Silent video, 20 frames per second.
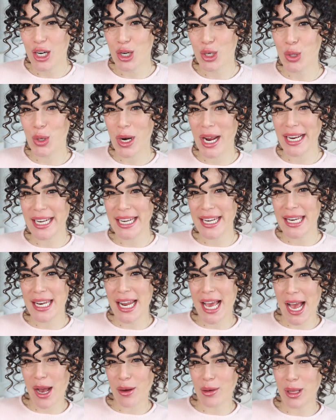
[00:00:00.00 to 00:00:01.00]
Right
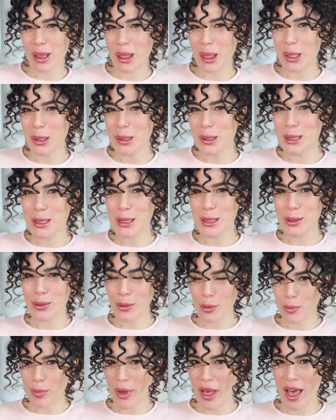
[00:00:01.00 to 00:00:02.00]
now it looks
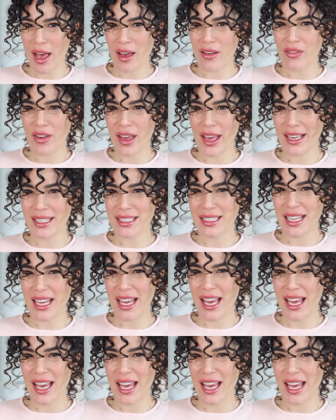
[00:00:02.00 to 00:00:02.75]
too perfect